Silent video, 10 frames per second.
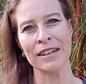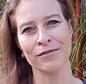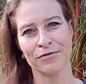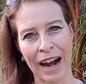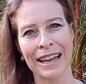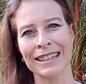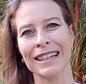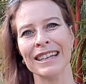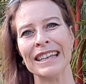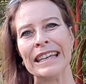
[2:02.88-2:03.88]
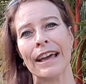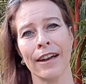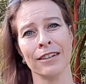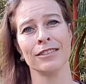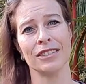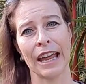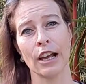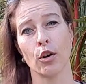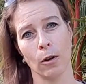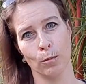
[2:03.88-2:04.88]
and friendly and say
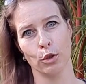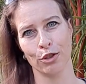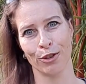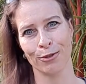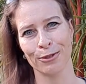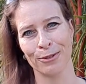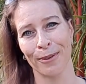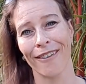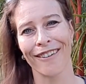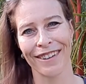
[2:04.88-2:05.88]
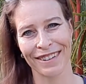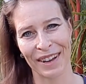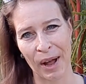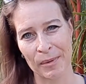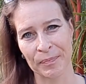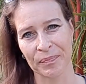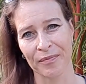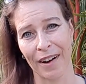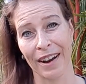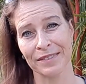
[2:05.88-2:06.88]
con mucho gusto all the time,
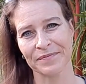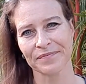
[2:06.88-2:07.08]
right?